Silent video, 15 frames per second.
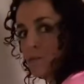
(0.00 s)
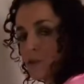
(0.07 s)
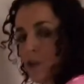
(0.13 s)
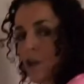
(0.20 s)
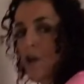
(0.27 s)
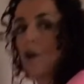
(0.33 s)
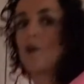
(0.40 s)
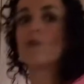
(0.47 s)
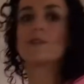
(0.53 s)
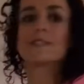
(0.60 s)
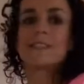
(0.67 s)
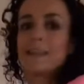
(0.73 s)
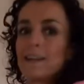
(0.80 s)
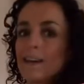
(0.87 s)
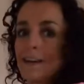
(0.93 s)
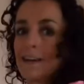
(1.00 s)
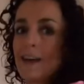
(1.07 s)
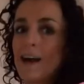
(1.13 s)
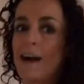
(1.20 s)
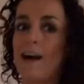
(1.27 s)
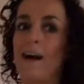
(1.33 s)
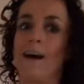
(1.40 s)
a lot, or sitting in a
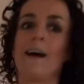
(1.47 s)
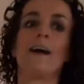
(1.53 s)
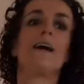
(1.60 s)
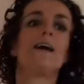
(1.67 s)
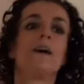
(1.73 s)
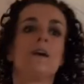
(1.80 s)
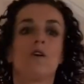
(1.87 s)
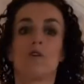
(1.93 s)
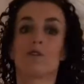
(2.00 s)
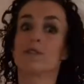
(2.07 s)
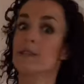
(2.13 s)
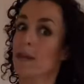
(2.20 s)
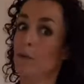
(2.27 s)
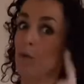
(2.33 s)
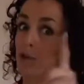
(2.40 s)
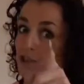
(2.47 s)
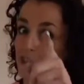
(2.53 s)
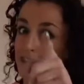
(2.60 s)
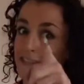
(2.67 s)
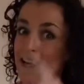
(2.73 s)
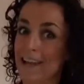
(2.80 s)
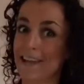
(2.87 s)
car, or sitting
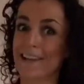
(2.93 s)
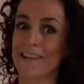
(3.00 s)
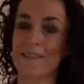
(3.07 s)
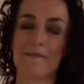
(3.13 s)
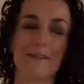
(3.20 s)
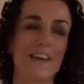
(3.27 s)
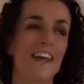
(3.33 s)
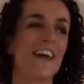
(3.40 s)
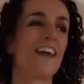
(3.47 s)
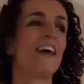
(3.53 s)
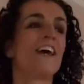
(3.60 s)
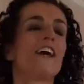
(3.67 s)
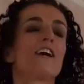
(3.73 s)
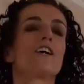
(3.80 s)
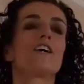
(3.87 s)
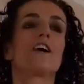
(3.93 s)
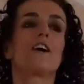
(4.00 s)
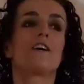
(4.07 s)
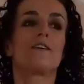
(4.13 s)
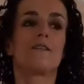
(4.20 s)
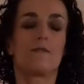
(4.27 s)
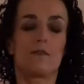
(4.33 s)
watching telly at the minute,
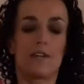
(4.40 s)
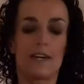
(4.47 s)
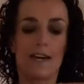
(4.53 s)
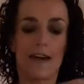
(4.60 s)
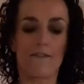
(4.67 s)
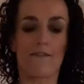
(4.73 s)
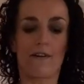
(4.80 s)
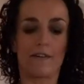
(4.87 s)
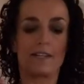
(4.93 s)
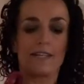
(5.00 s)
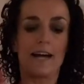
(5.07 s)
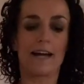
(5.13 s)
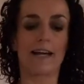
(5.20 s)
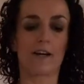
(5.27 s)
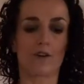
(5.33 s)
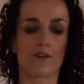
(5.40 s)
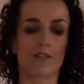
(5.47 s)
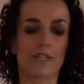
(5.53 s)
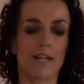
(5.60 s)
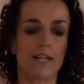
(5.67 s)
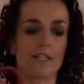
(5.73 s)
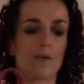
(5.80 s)
you get very tight across
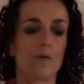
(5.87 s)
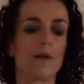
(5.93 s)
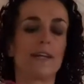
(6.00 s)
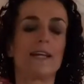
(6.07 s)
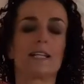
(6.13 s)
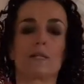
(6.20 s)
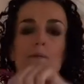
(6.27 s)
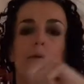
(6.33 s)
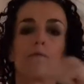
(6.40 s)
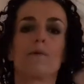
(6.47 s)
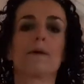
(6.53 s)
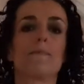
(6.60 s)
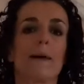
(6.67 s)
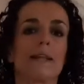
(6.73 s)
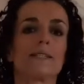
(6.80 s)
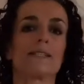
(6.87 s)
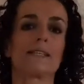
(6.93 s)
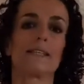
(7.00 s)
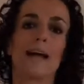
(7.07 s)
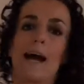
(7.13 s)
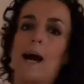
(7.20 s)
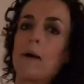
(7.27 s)
here. So we need to be
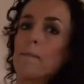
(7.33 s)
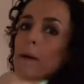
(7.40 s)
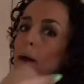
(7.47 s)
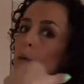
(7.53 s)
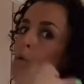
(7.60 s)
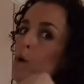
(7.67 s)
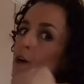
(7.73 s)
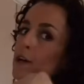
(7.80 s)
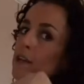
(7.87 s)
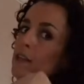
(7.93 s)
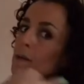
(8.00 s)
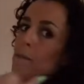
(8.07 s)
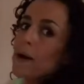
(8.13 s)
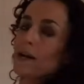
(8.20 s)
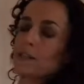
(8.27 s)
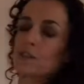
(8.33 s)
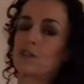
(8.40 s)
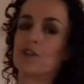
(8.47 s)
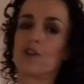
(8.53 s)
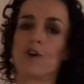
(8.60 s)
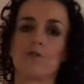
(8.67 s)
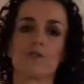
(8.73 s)
rebalancing that out by working the backs of the
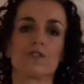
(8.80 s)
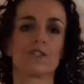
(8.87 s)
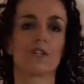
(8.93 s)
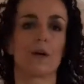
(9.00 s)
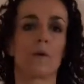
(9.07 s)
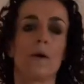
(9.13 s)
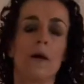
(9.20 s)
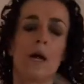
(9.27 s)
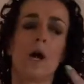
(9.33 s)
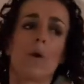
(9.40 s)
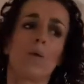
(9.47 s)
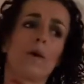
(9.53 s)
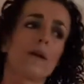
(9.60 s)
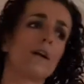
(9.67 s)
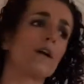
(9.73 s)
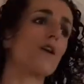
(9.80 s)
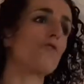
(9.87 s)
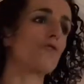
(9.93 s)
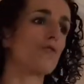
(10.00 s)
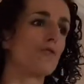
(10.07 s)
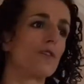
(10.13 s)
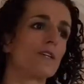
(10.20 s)
shoulders. So when I go
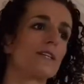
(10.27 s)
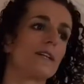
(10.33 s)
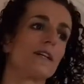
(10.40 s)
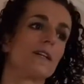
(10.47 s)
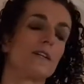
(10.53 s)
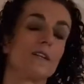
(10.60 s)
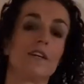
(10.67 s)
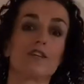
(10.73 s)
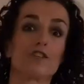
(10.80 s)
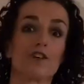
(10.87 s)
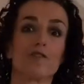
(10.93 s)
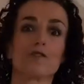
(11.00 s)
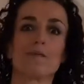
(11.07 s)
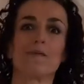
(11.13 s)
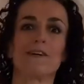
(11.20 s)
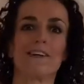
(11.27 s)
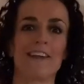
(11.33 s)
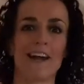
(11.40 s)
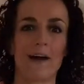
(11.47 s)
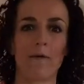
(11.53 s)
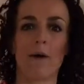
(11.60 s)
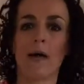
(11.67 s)
through this little shoulder
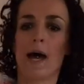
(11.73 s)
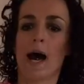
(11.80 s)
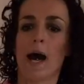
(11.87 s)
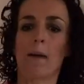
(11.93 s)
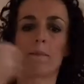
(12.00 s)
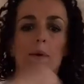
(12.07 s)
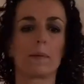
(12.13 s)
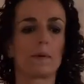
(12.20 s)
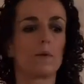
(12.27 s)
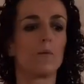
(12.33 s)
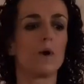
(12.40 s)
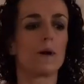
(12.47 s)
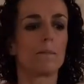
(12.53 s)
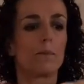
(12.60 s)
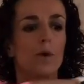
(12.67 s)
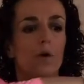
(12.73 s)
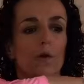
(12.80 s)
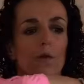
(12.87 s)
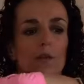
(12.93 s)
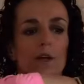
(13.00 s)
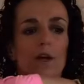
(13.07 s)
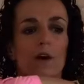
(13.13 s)
burnout, I'll probably work more
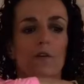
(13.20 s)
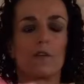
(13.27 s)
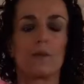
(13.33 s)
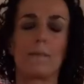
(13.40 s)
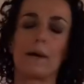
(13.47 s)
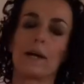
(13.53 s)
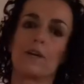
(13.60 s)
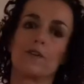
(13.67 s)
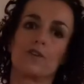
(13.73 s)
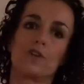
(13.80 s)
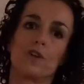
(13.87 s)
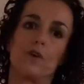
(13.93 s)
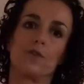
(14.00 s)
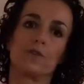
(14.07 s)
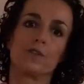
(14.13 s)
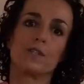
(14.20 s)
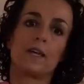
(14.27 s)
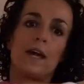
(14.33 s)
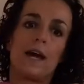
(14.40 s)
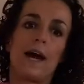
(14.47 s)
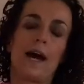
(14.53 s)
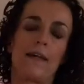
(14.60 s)
on the back of the shoulders
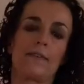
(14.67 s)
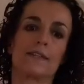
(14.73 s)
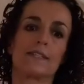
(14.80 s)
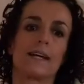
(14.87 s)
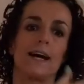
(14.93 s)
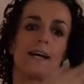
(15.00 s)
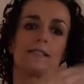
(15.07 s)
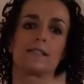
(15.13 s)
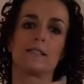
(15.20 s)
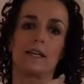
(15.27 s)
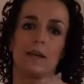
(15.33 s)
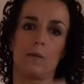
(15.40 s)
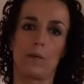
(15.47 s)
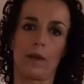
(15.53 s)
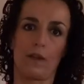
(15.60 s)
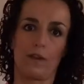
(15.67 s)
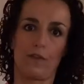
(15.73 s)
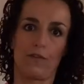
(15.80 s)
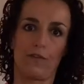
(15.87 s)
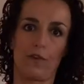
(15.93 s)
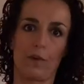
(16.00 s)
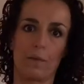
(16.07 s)
and the sides than I will on the
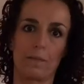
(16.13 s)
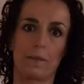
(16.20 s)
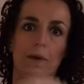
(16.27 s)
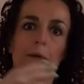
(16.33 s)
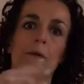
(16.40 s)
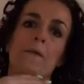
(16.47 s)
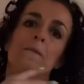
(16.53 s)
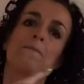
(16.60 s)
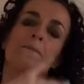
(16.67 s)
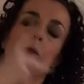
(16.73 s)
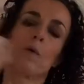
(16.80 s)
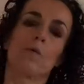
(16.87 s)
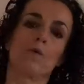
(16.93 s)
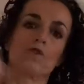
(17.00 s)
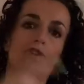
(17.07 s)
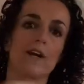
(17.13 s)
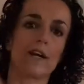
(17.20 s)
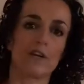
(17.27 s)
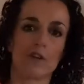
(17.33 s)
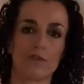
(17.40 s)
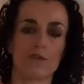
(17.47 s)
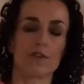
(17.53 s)
front, but we'll try and
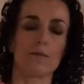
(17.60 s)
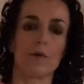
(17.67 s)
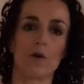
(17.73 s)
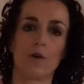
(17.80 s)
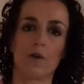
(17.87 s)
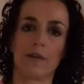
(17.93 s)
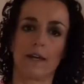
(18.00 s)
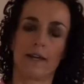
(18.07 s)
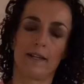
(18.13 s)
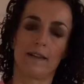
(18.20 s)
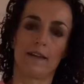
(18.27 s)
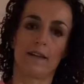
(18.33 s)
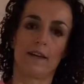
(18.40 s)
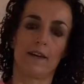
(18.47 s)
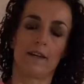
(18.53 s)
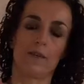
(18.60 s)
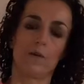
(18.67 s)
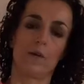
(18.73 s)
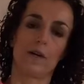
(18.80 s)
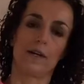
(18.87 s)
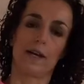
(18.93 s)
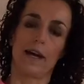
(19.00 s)
cover them all in the
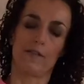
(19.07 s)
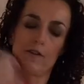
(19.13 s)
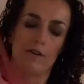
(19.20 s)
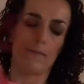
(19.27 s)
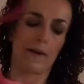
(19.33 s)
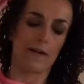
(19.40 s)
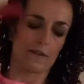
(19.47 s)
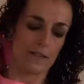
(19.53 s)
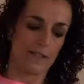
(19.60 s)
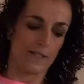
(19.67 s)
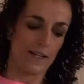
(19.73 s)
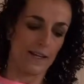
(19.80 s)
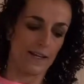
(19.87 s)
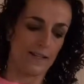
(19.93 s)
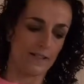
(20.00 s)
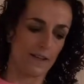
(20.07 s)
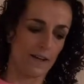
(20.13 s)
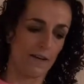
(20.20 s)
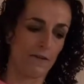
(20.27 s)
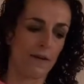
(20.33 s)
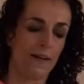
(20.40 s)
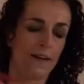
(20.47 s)
workout you're about to see. So